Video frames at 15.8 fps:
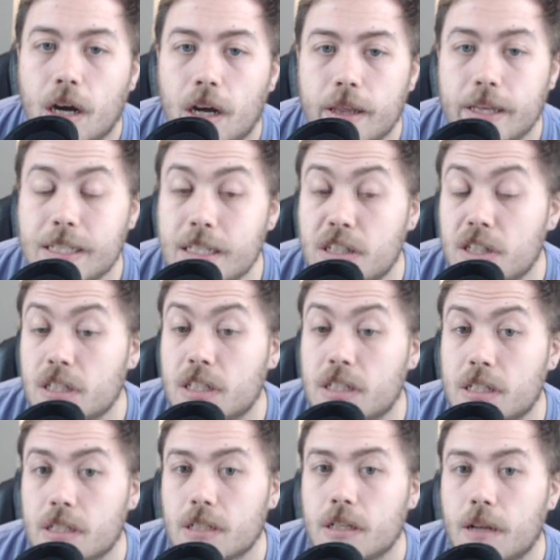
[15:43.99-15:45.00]
This is
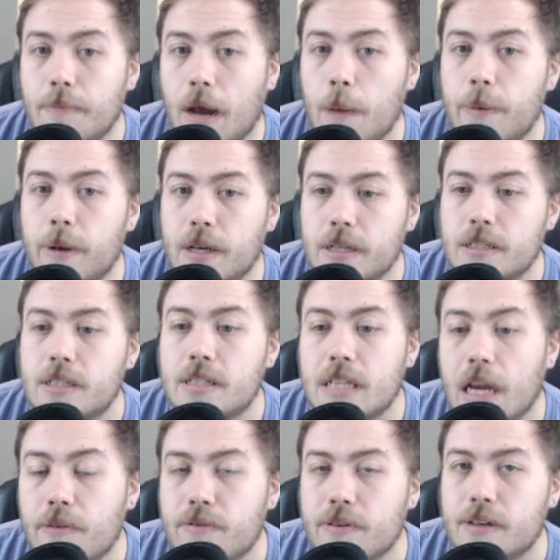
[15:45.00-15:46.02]
just, in my opinion,
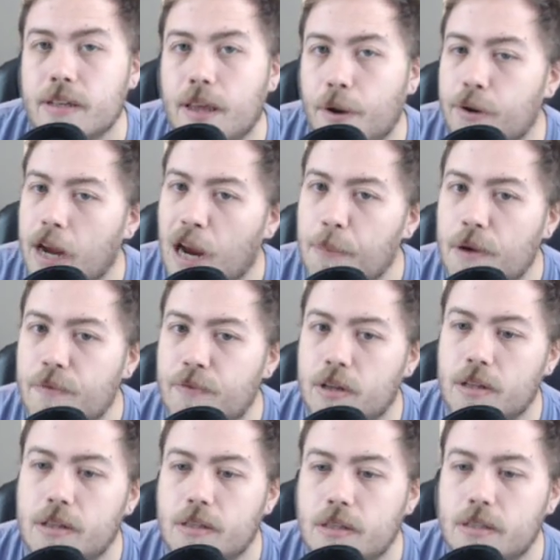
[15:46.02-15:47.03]
safer than
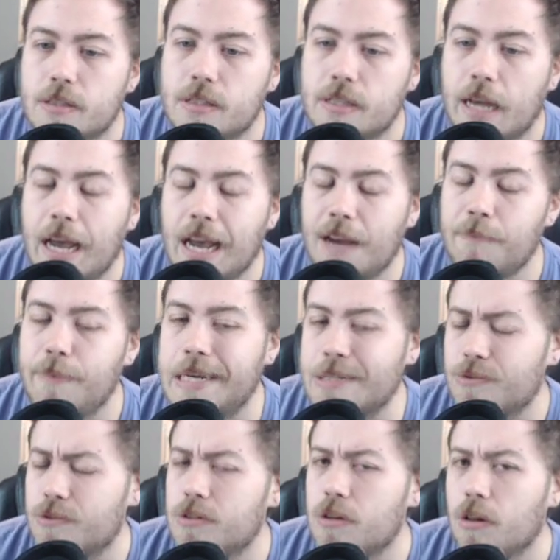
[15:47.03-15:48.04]
Ragamuffin's Hat
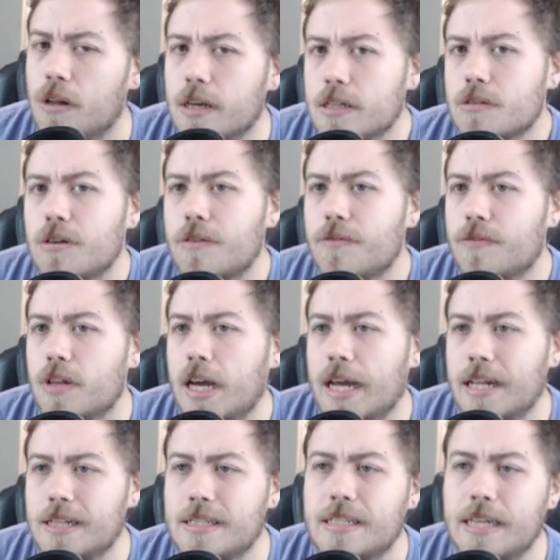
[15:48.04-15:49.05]
because we're no longer going for that
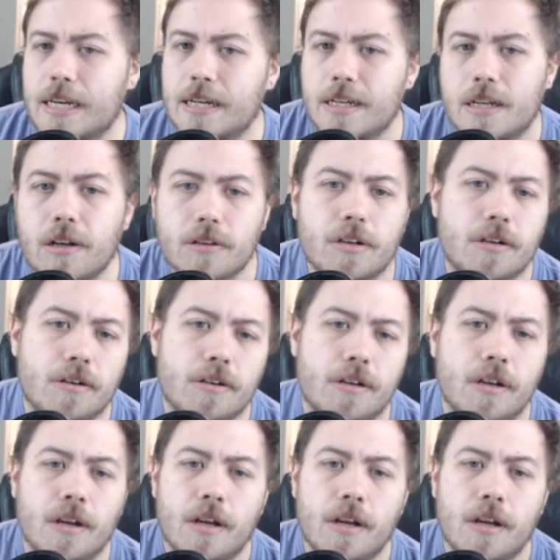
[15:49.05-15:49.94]
insane kill turn.